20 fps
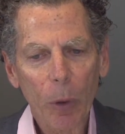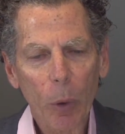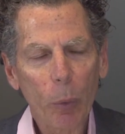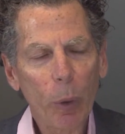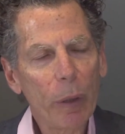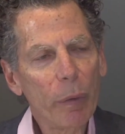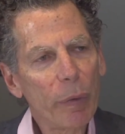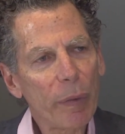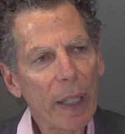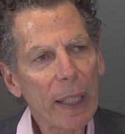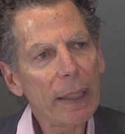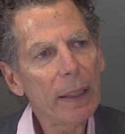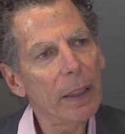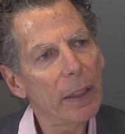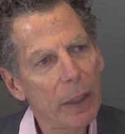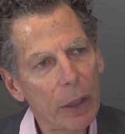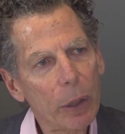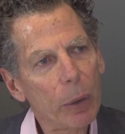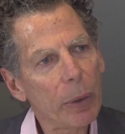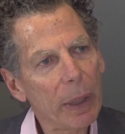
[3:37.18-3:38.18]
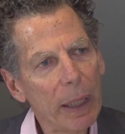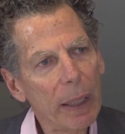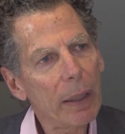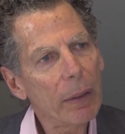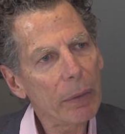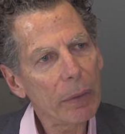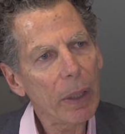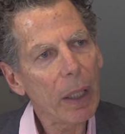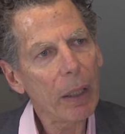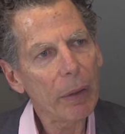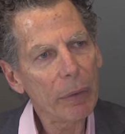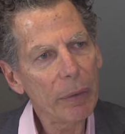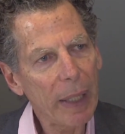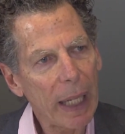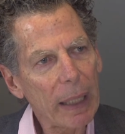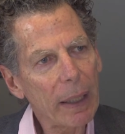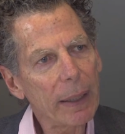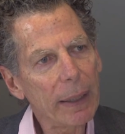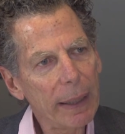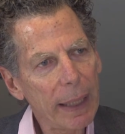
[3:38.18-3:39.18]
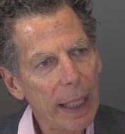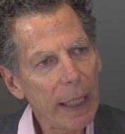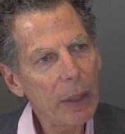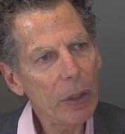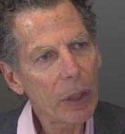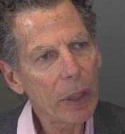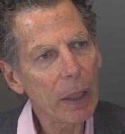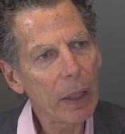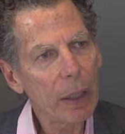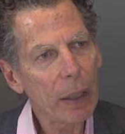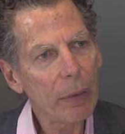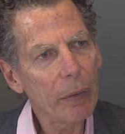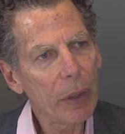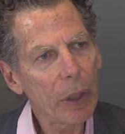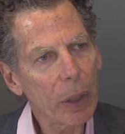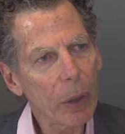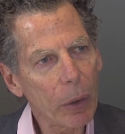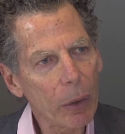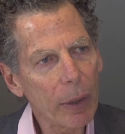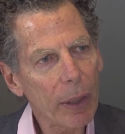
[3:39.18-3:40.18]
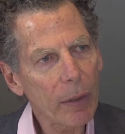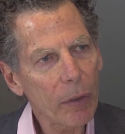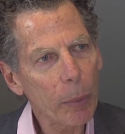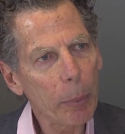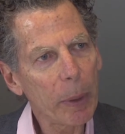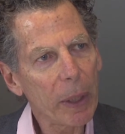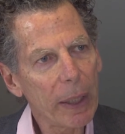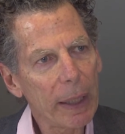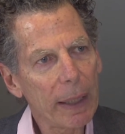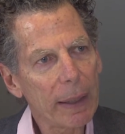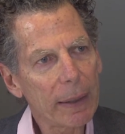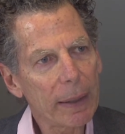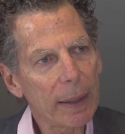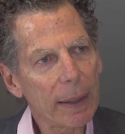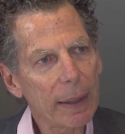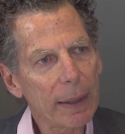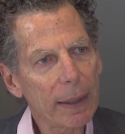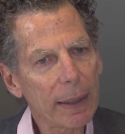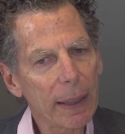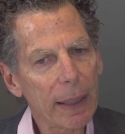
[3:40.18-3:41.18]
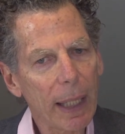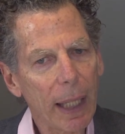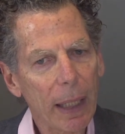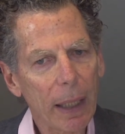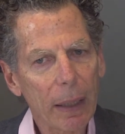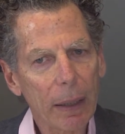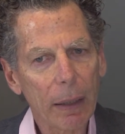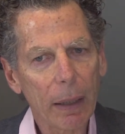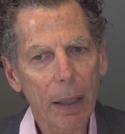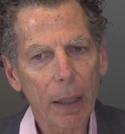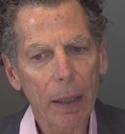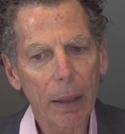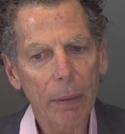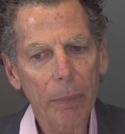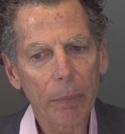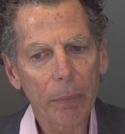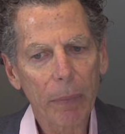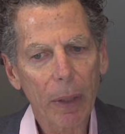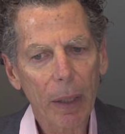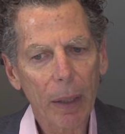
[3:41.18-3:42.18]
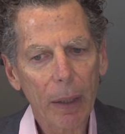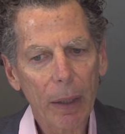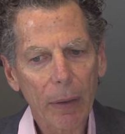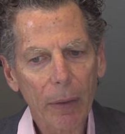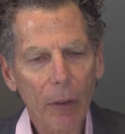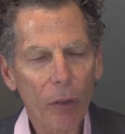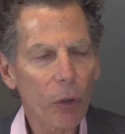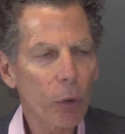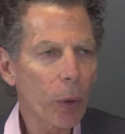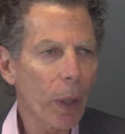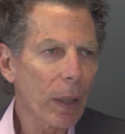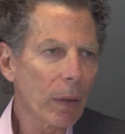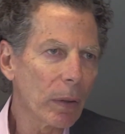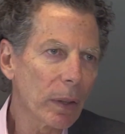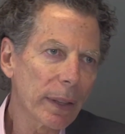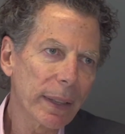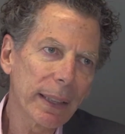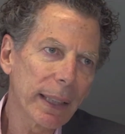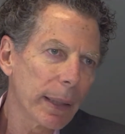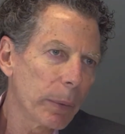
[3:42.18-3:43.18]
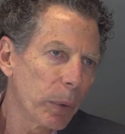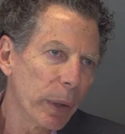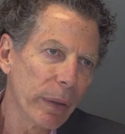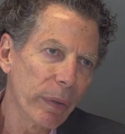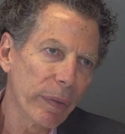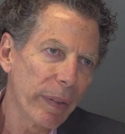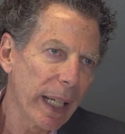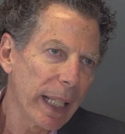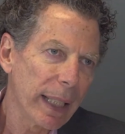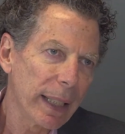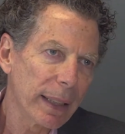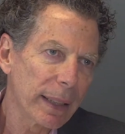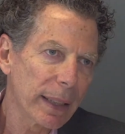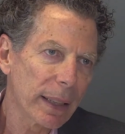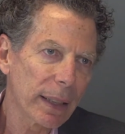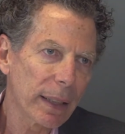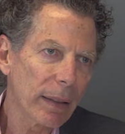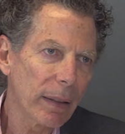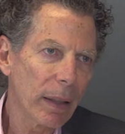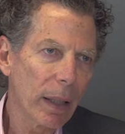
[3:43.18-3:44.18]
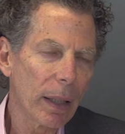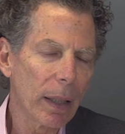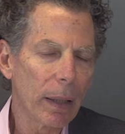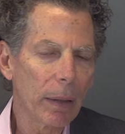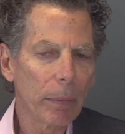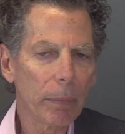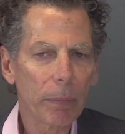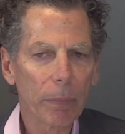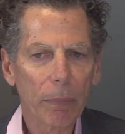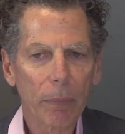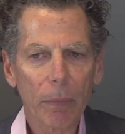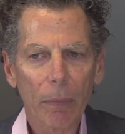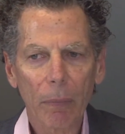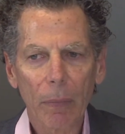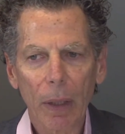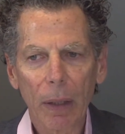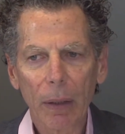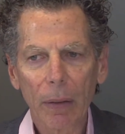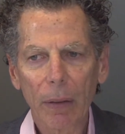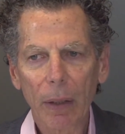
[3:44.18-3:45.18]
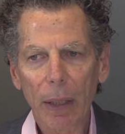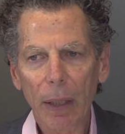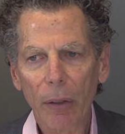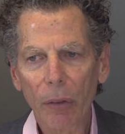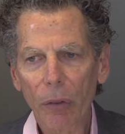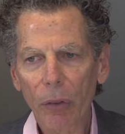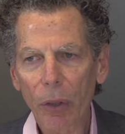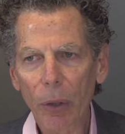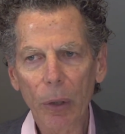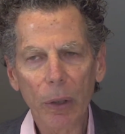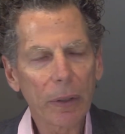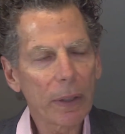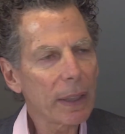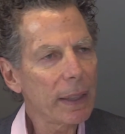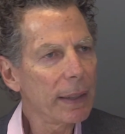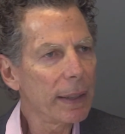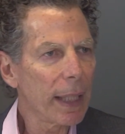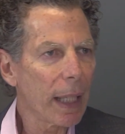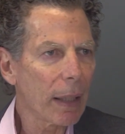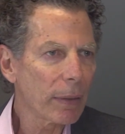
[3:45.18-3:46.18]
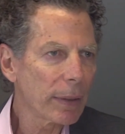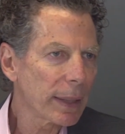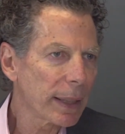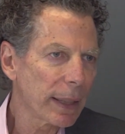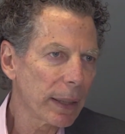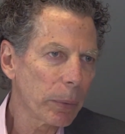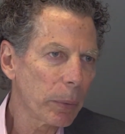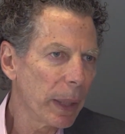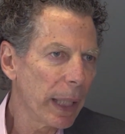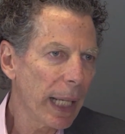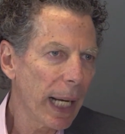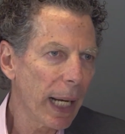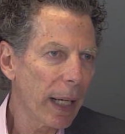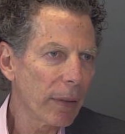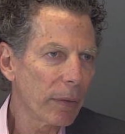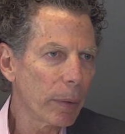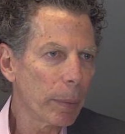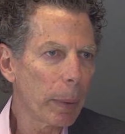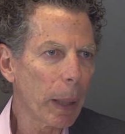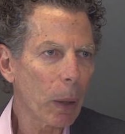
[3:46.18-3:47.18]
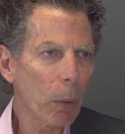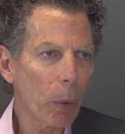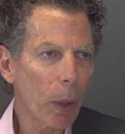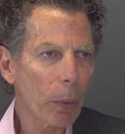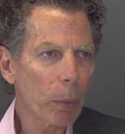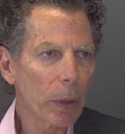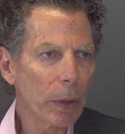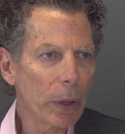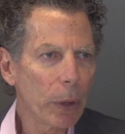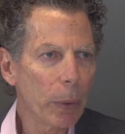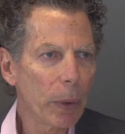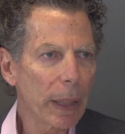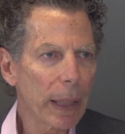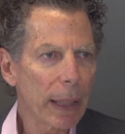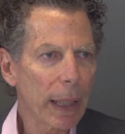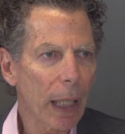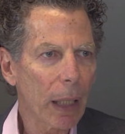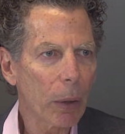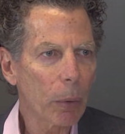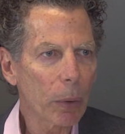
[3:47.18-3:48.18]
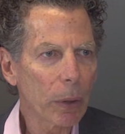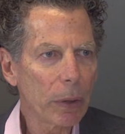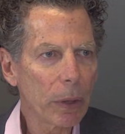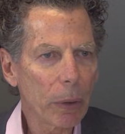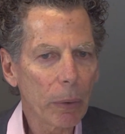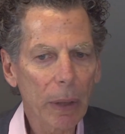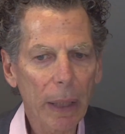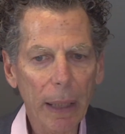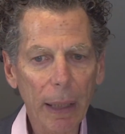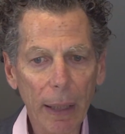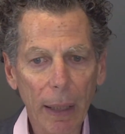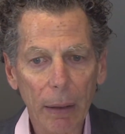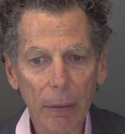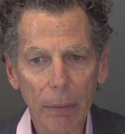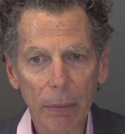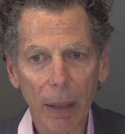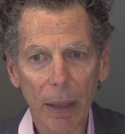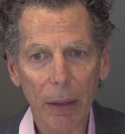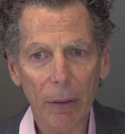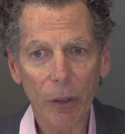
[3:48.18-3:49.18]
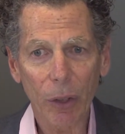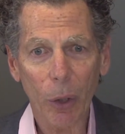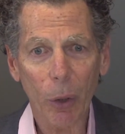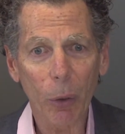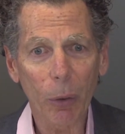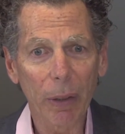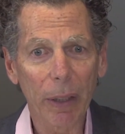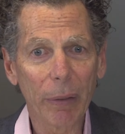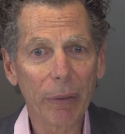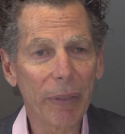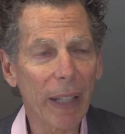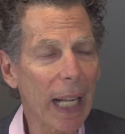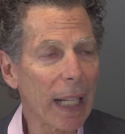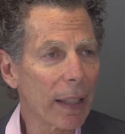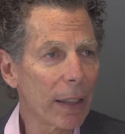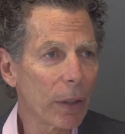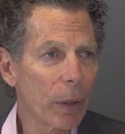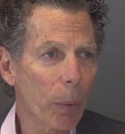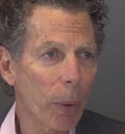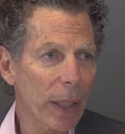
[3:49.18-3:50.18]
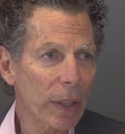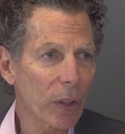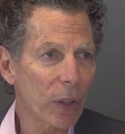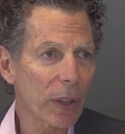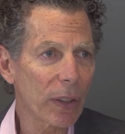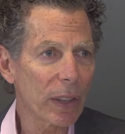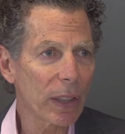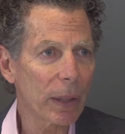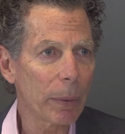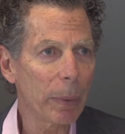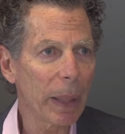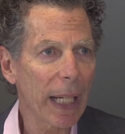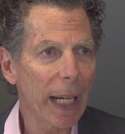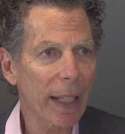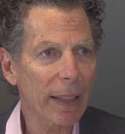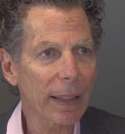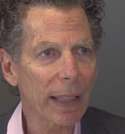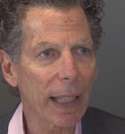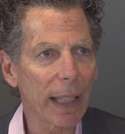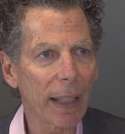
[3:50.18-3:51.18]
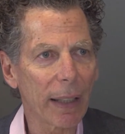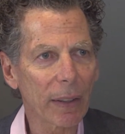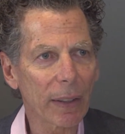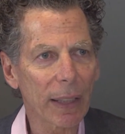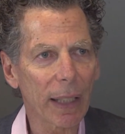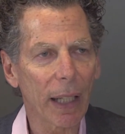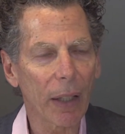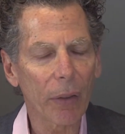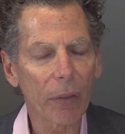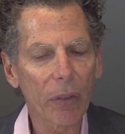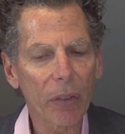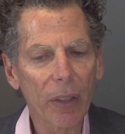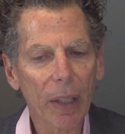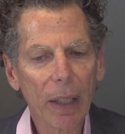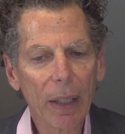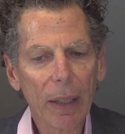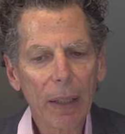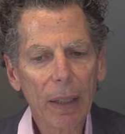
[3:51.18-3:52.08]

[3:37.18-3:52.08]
would find a degree of, of validation of their own experiences, that um, the struggles that we face, um, the concerns and doubts that we have about what we're doing and how we're doing it are, are totally valid questions to be asking ourselves.